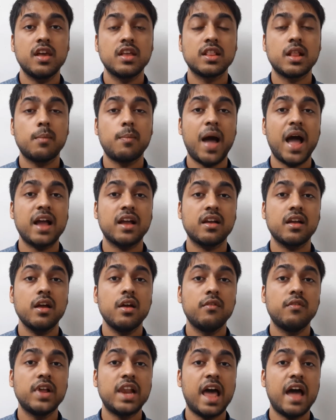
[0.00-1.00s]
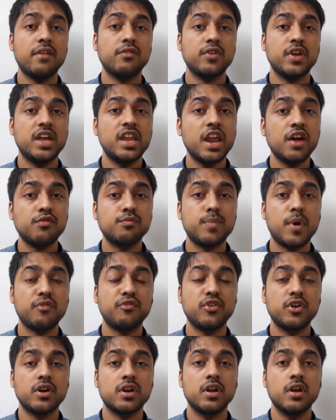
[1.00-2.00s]
the bank will have enough
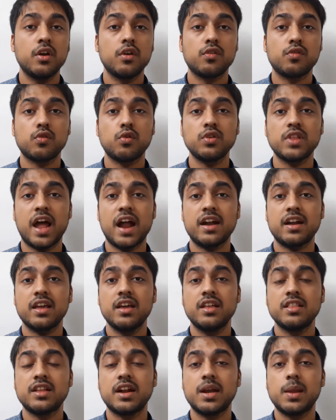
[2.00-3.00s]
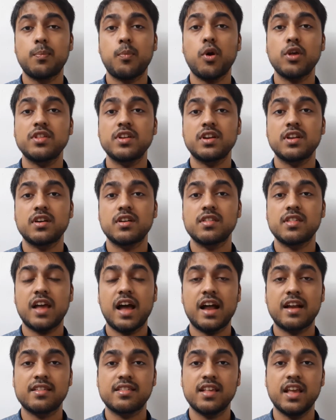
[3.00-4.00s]
buffer so that the depositors
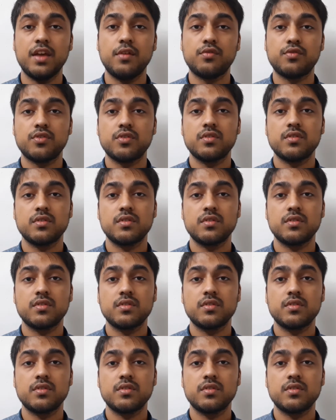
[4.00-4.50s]
are safe.